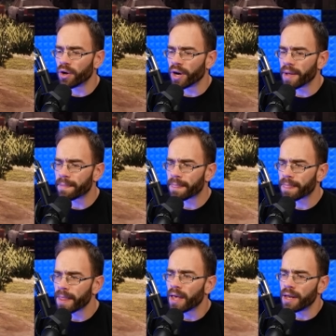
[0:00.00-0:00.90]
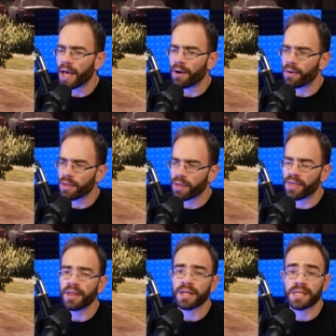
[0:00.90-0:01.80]
internet. Now, the
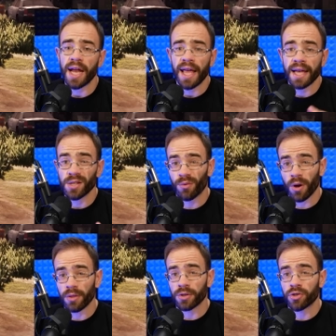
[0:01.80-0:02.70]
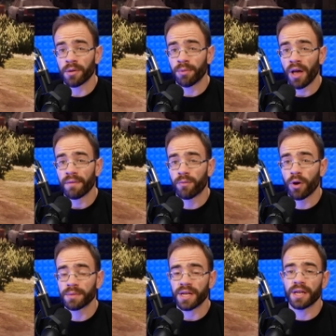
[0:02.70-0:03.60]
thing that Stadia has over other stream
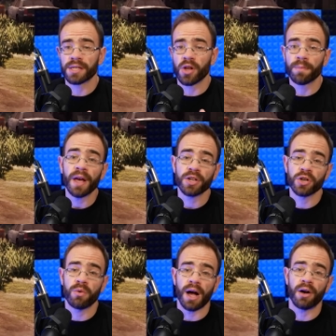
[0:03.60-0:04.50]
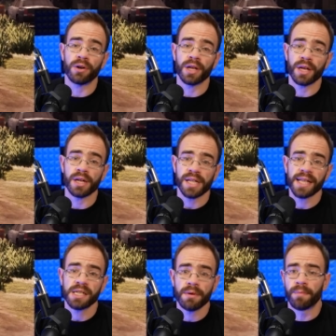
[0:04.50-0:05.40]
platforms is their picture quality
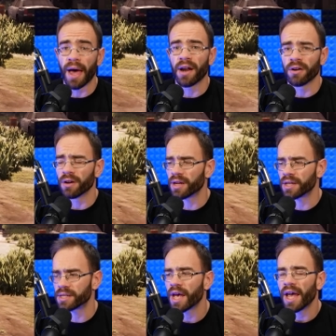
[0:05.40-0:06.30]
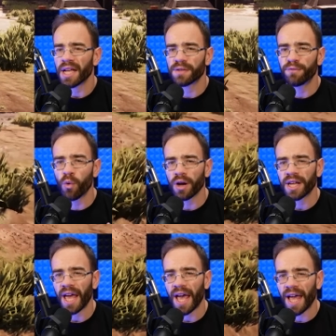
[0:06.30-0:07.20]
tends to be better. It's it's four
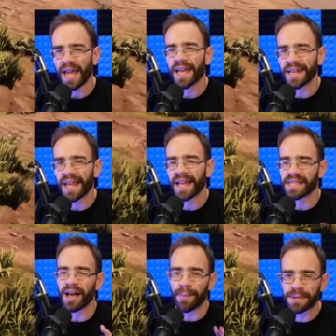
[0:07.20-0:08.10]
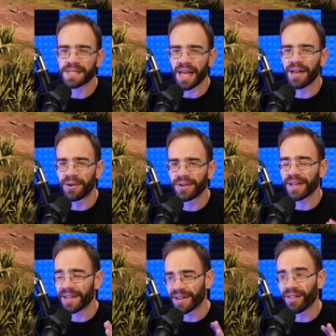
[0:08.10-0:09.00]
K, and yeah, it's upscaled
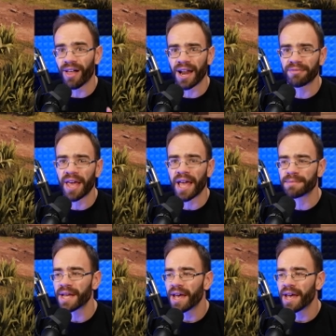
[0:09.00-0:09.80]
in a lot of games,